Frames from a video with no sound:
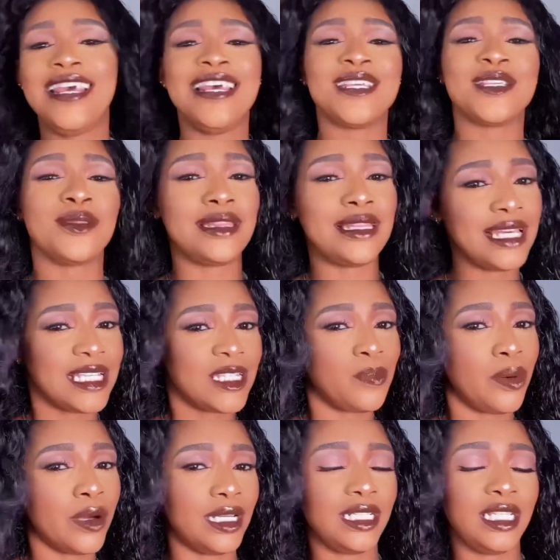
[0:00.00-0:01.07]
So this
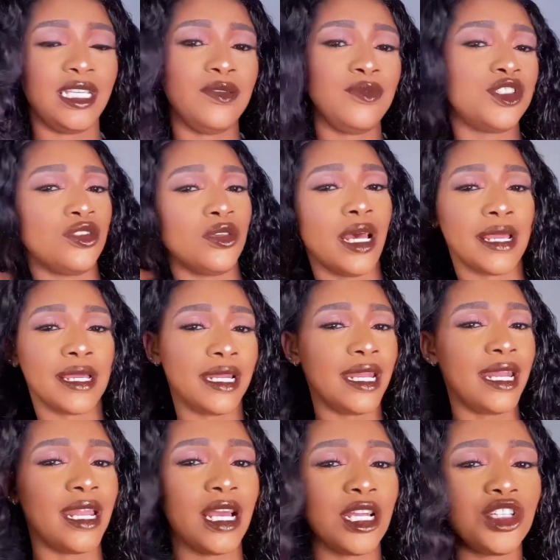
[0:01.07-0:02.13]
part gives you like a
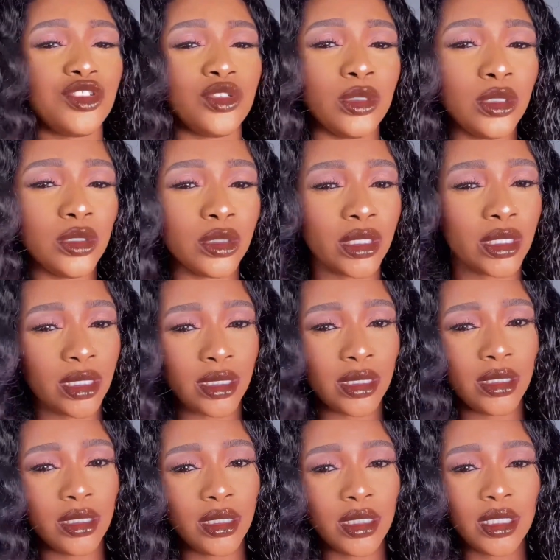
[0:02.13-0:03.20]
natural look,
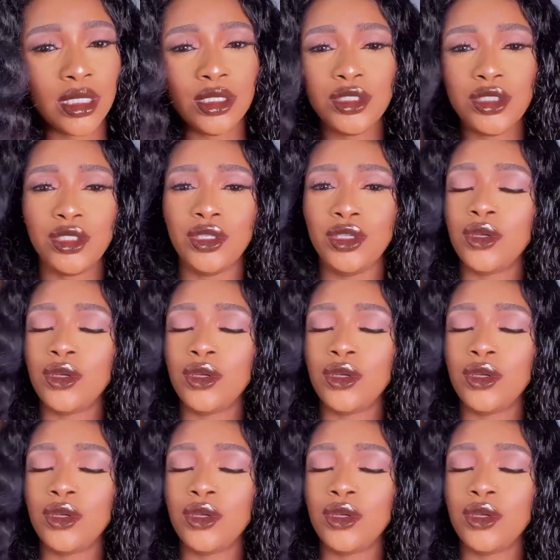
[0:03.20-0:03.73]
you